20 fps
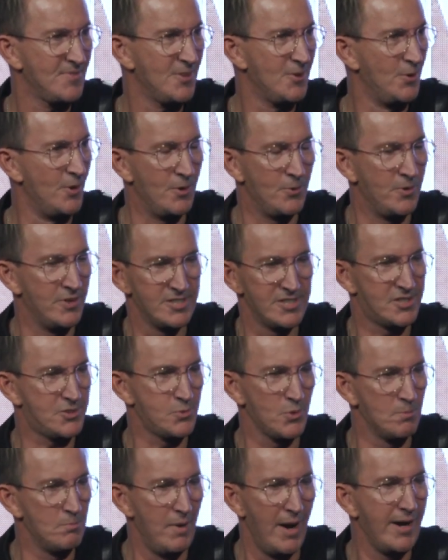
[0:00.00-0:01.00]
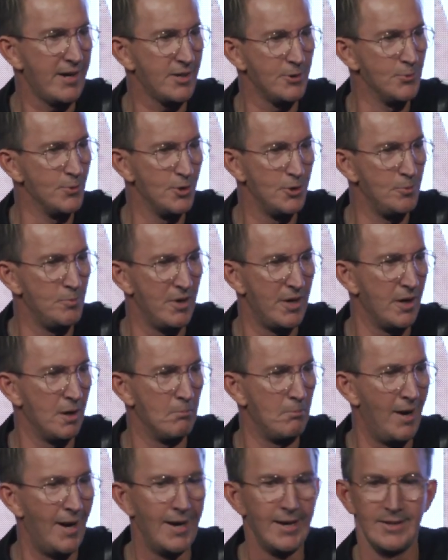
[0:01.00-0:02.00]
We're making room in our
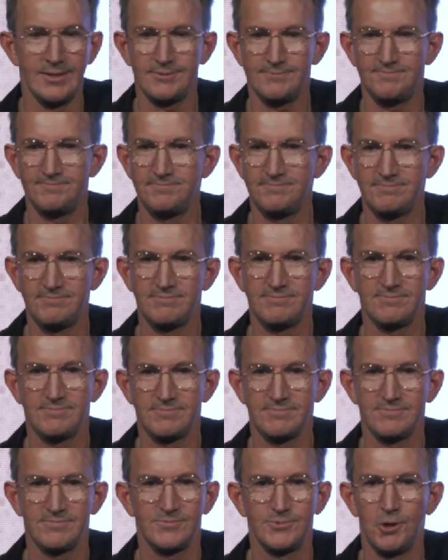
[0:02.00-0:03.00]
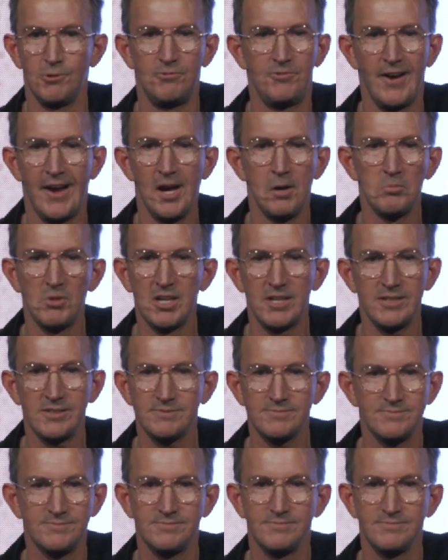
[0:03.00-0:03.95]
mind. No family.